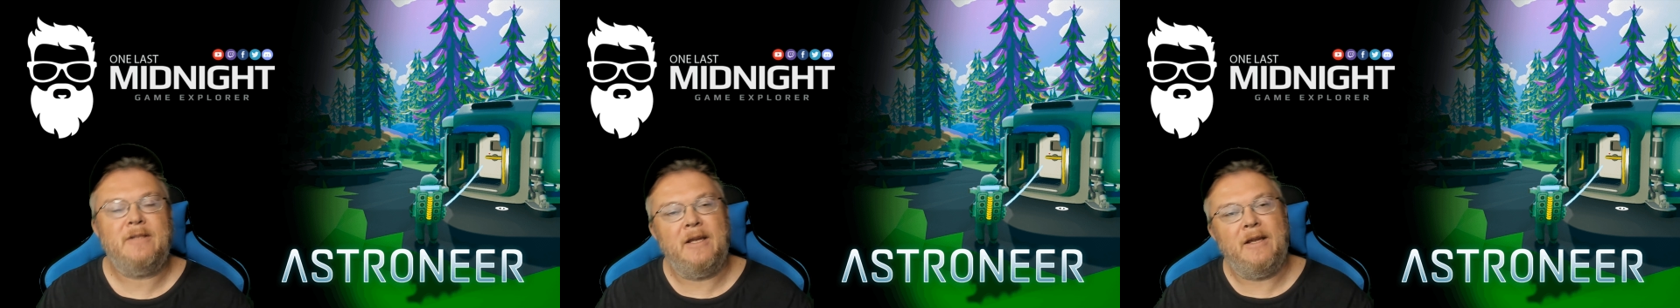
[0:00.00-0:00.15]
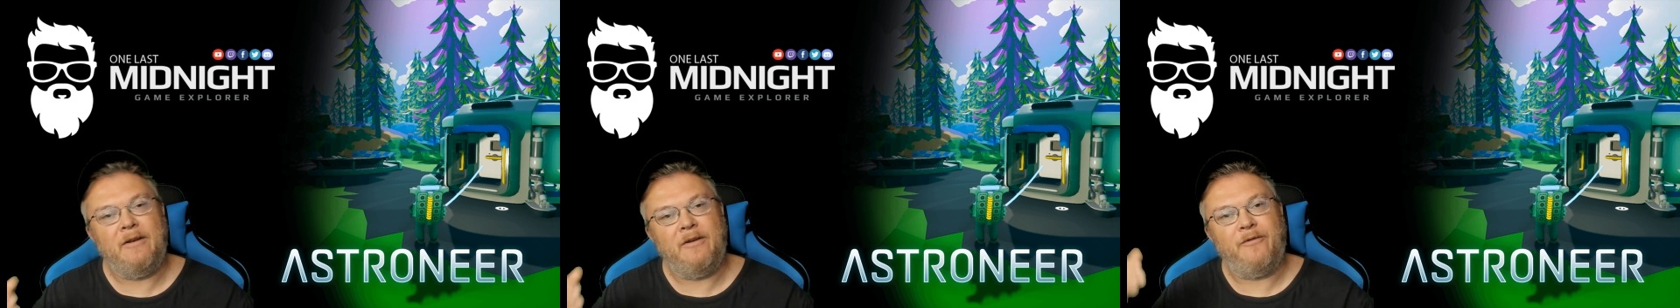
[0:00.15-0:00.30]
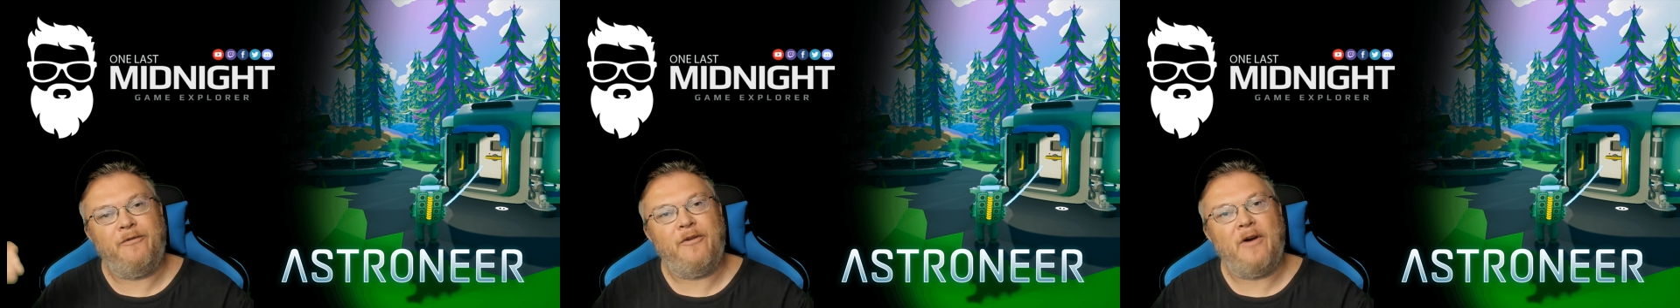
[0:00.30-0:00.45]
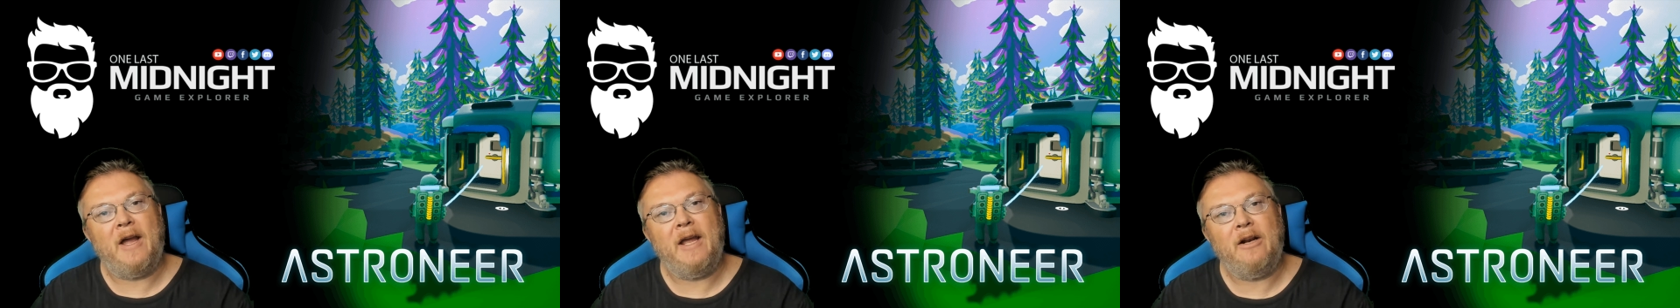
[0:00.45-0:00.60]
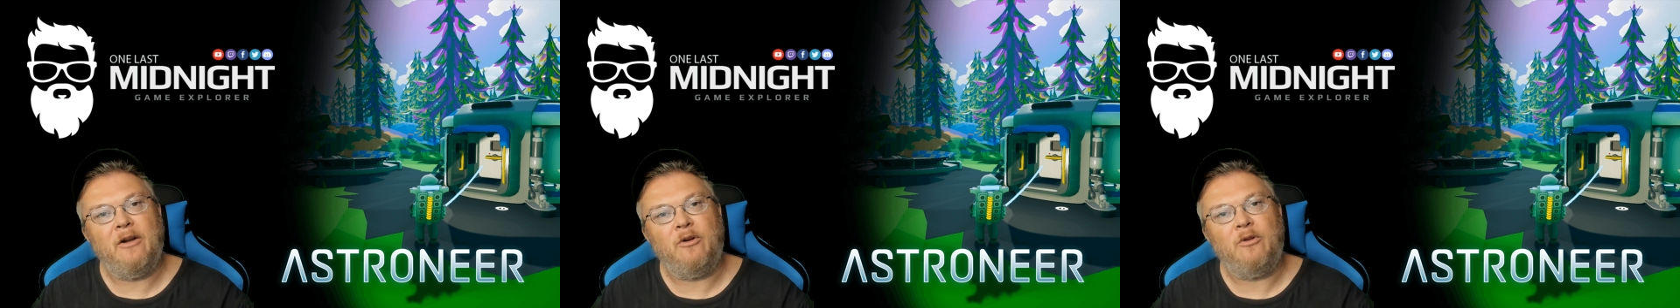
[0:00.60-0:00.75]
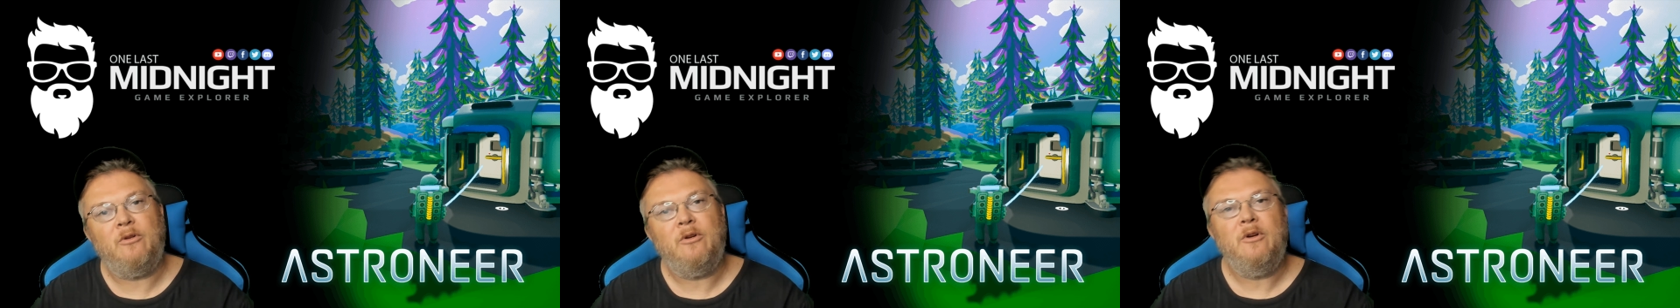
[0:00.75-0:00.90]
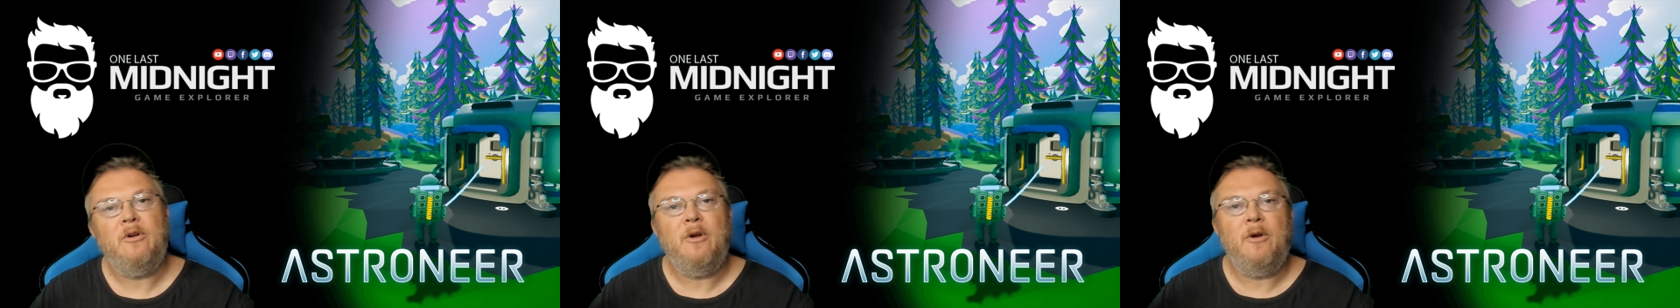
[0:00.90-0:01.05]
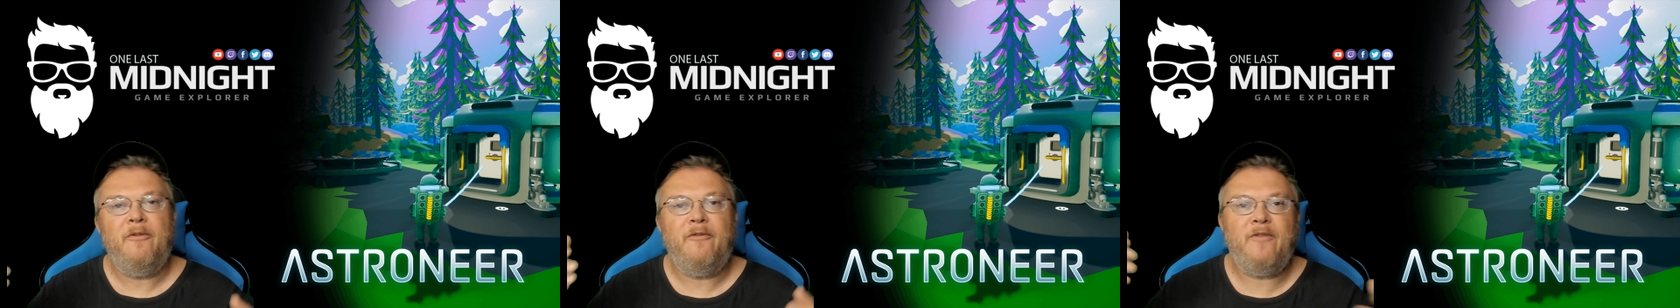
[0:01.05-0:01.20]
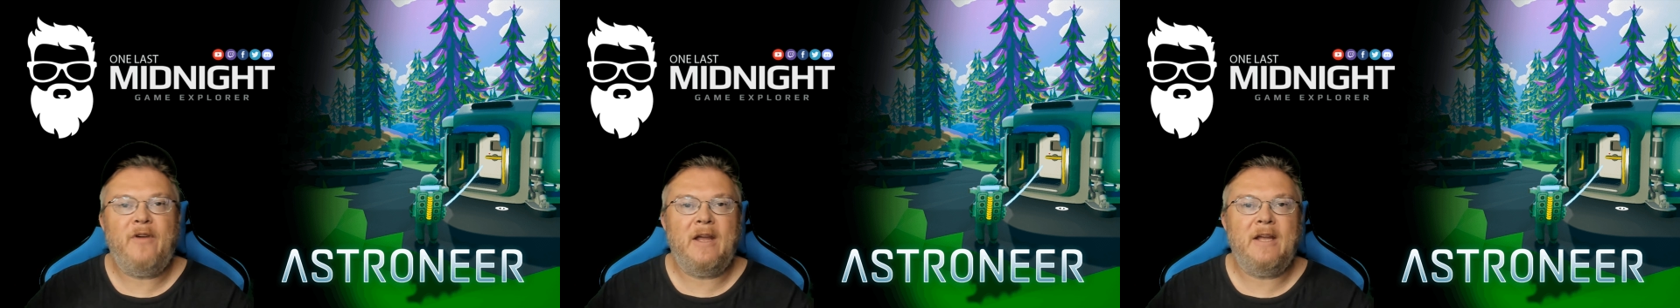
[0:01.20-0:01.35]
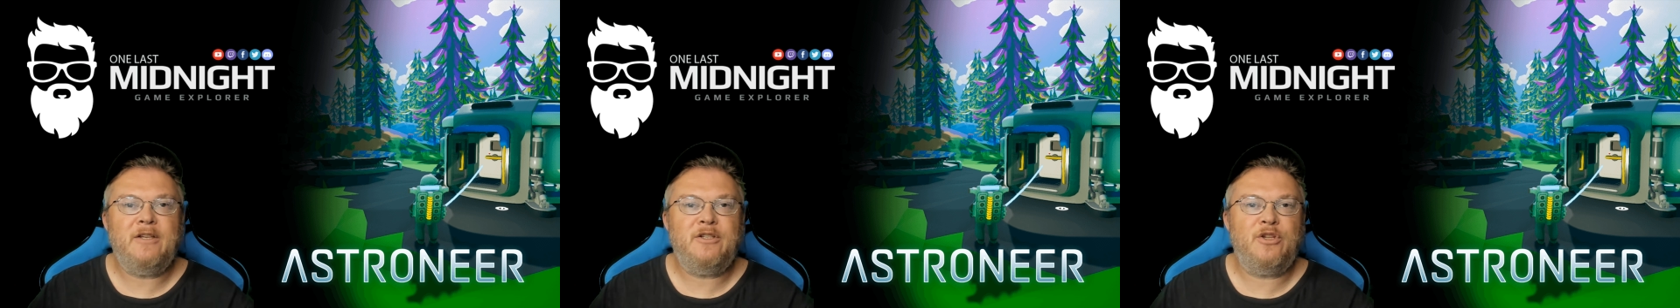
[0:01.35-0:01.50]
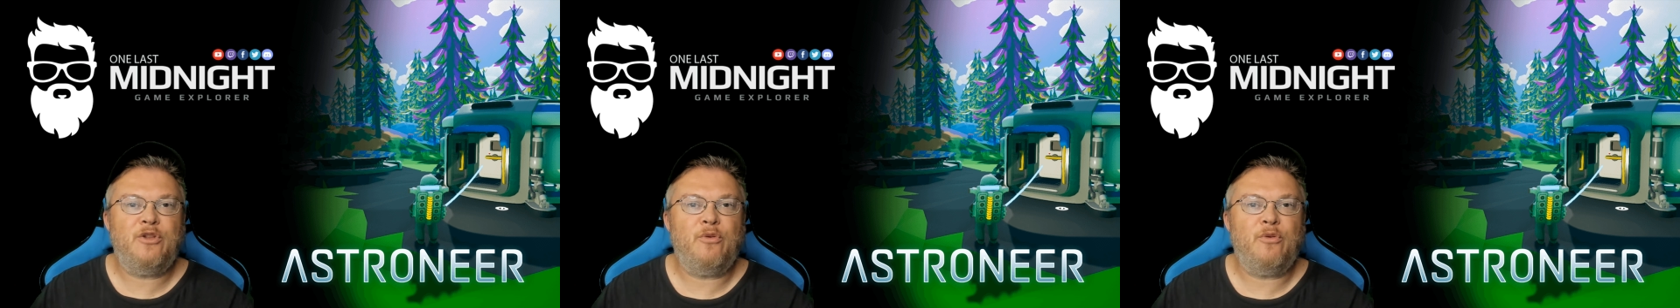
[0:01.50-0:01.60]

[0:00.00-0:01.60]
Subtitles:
And the final phase